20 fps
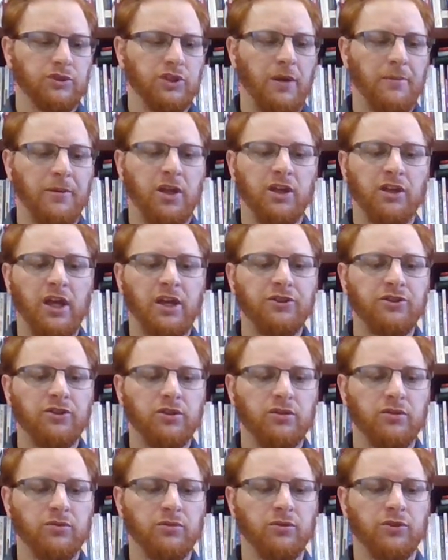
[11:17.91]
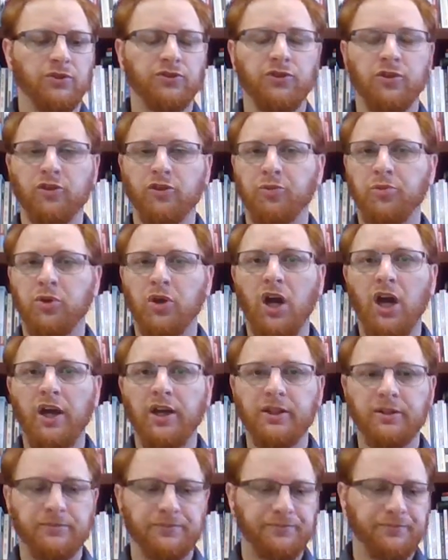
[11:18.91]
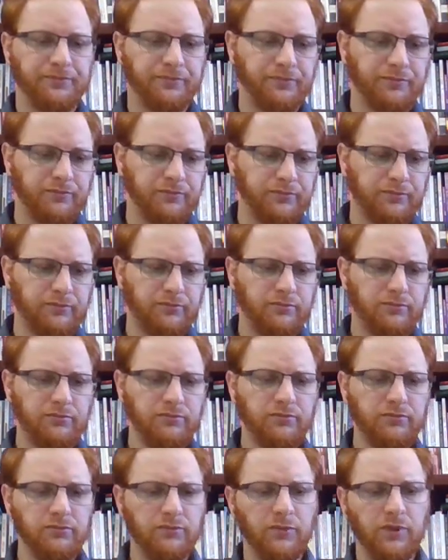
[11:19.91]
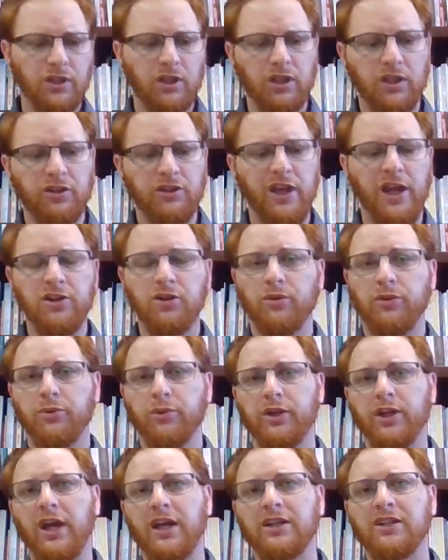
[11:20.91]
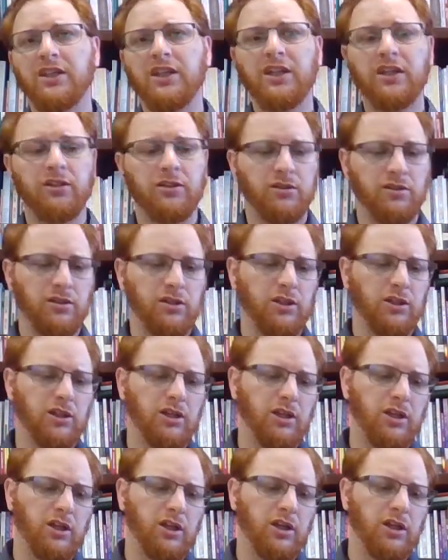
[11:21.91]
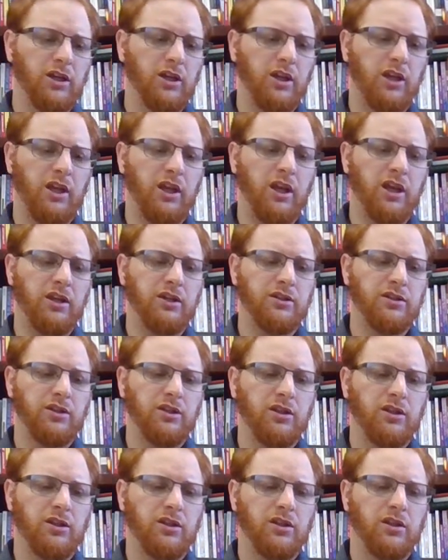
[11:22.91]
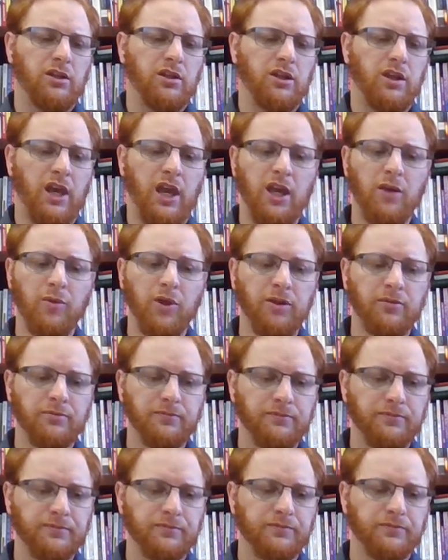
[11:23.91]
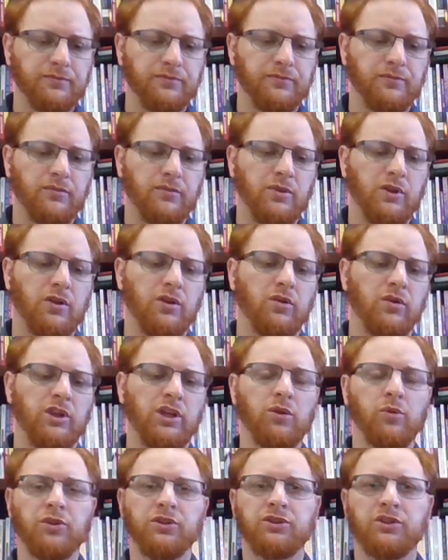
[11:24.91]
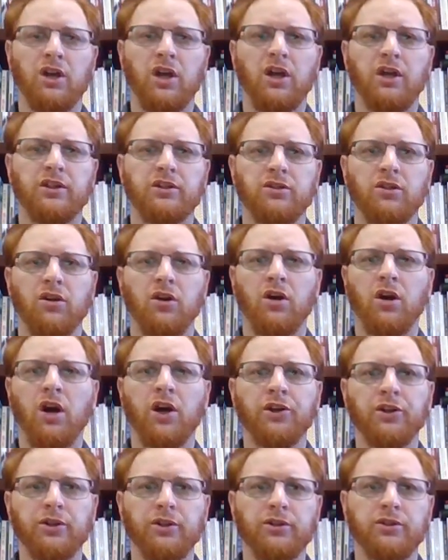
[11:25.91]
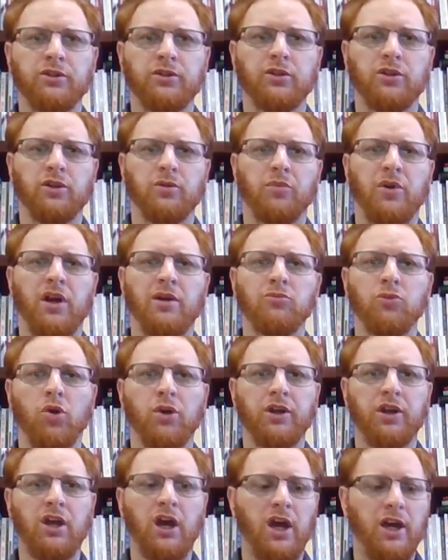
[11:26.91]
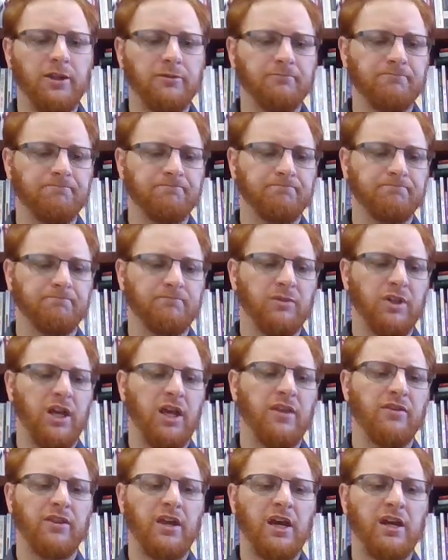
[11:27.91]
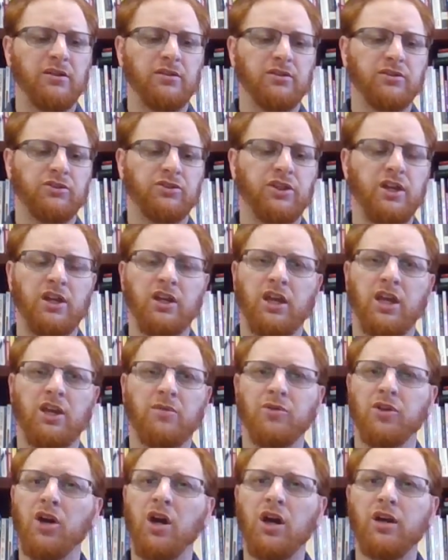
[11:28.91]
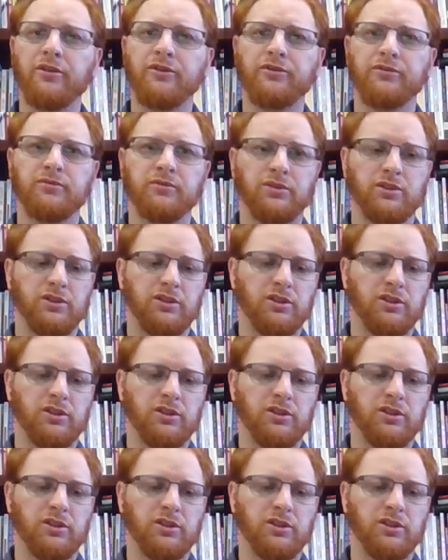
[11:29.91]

Nebuchadnezzar was full of pride, Daniel 3:19, and Haman, he was not honored by Mordecai, and that set Haman off